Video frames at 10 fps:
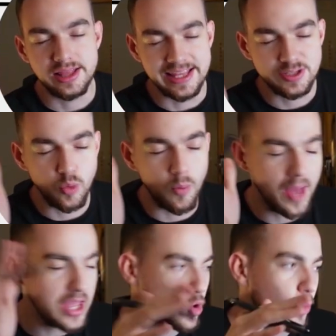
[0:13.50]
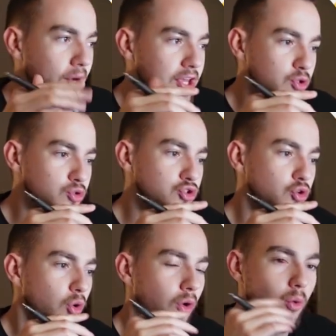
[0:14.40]
this will make or break your
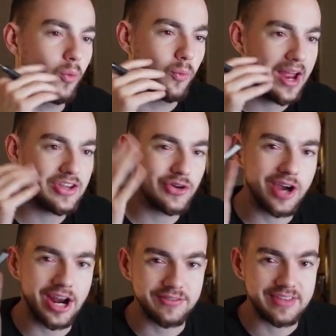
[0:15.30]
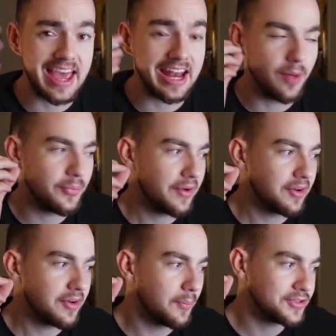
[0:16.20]
store when you're kind of getting up there
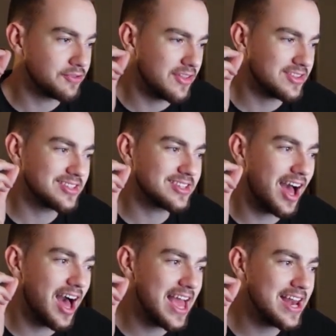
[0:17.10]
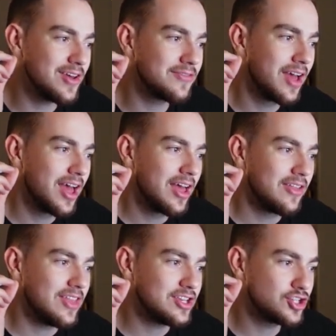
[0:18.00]
in numbers, right? This is kind of,
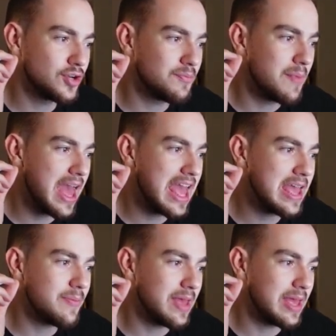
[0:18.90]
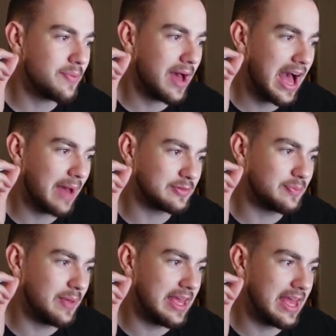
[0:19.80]
this should maybe perhaps
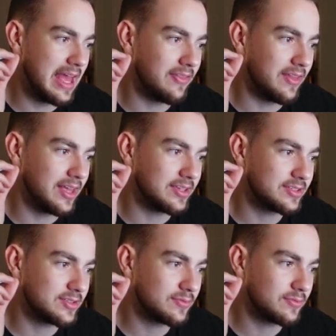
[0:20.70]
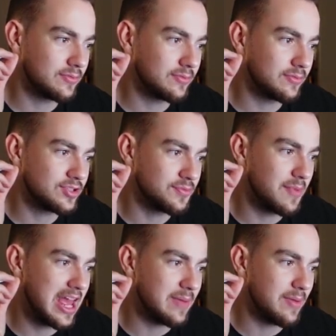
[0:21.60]
be in this, this should
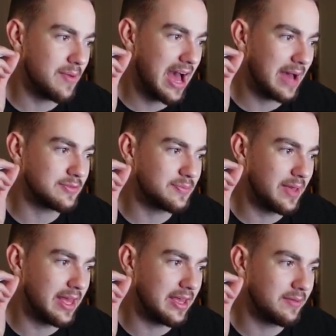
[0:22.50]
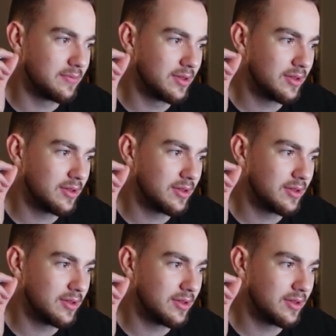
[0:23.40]
maybe perhaps be,